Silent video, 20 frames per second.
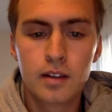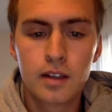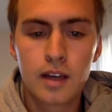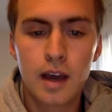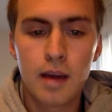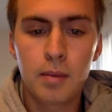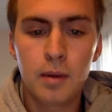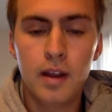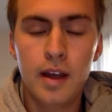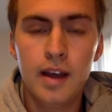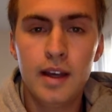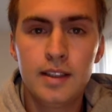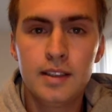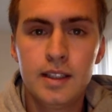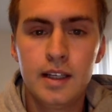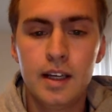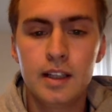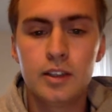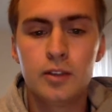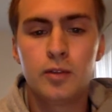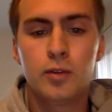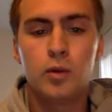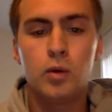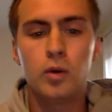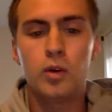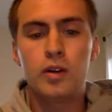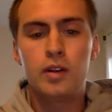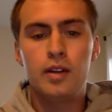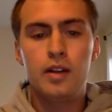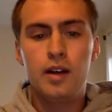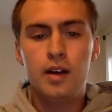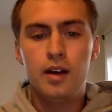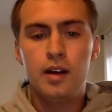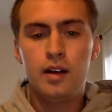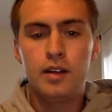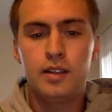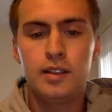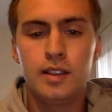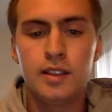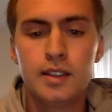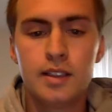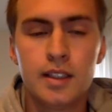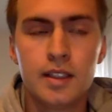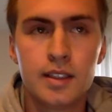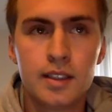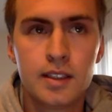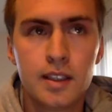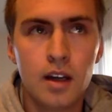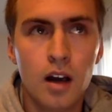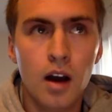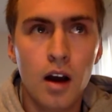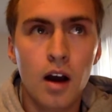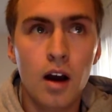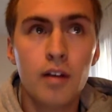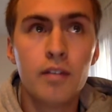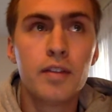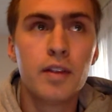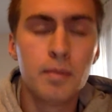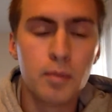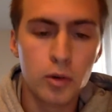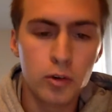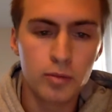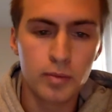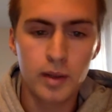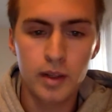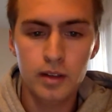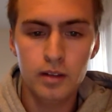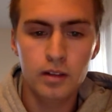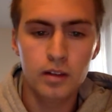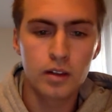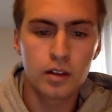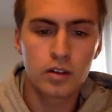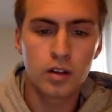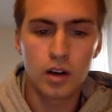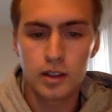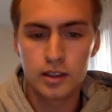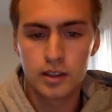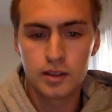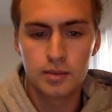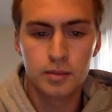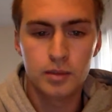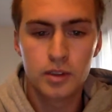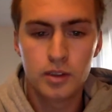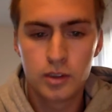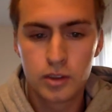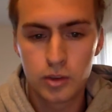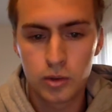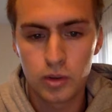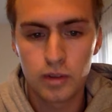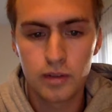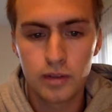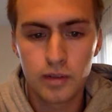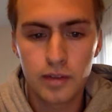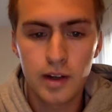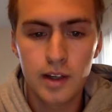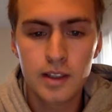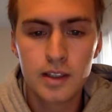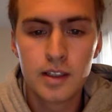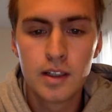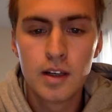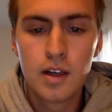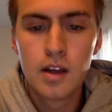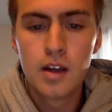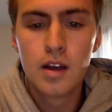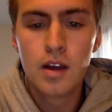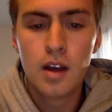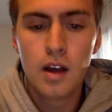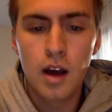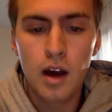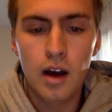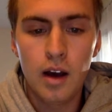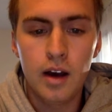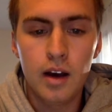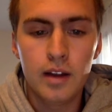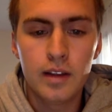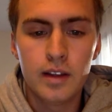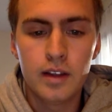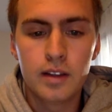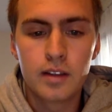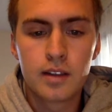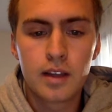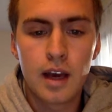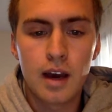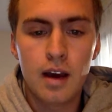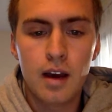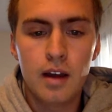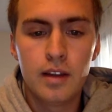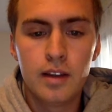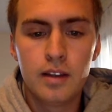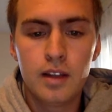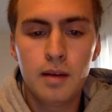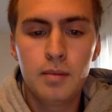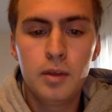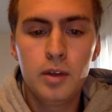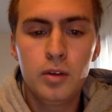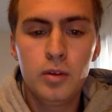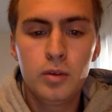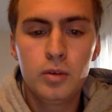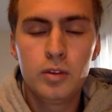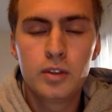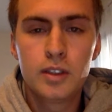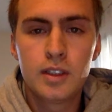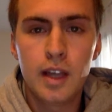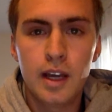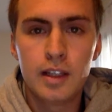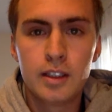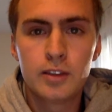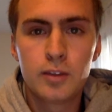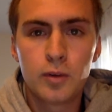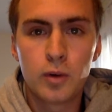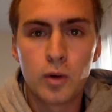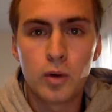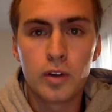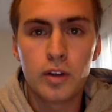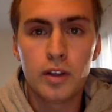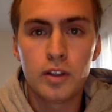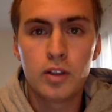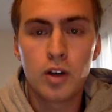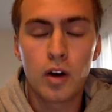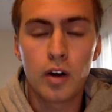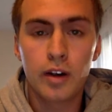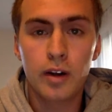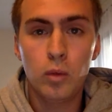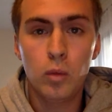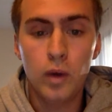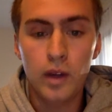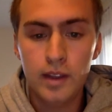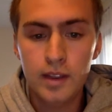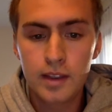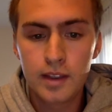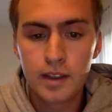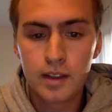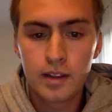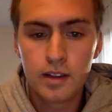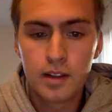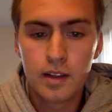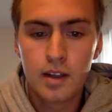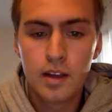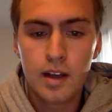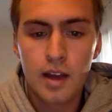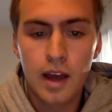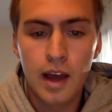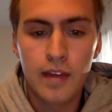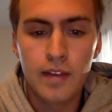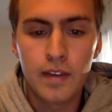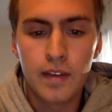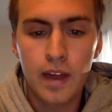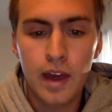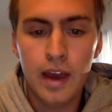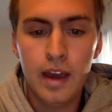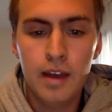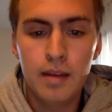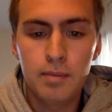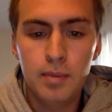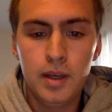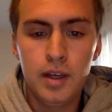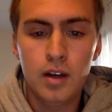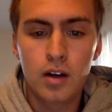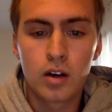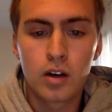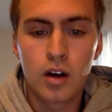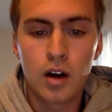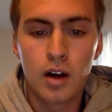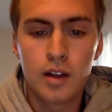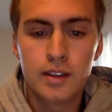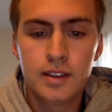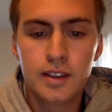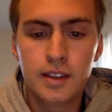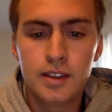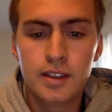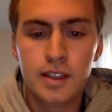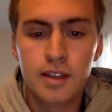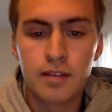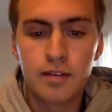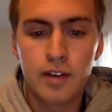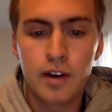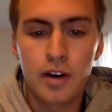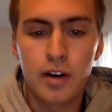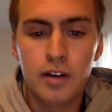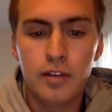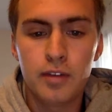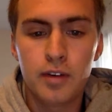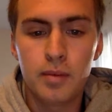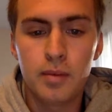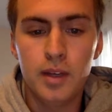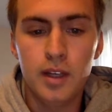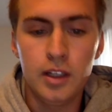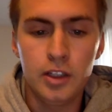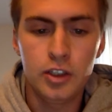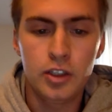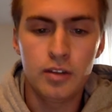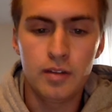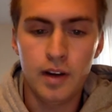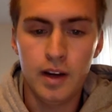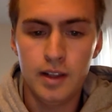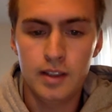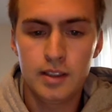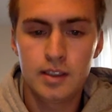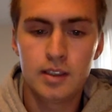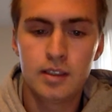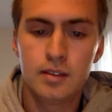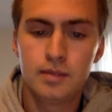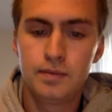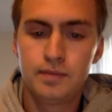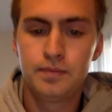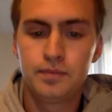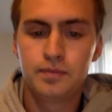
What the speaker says: capital A stands for the distance of the movement across some sort of device. The w stands for the target width, and then the a and b are constants that vary from each device.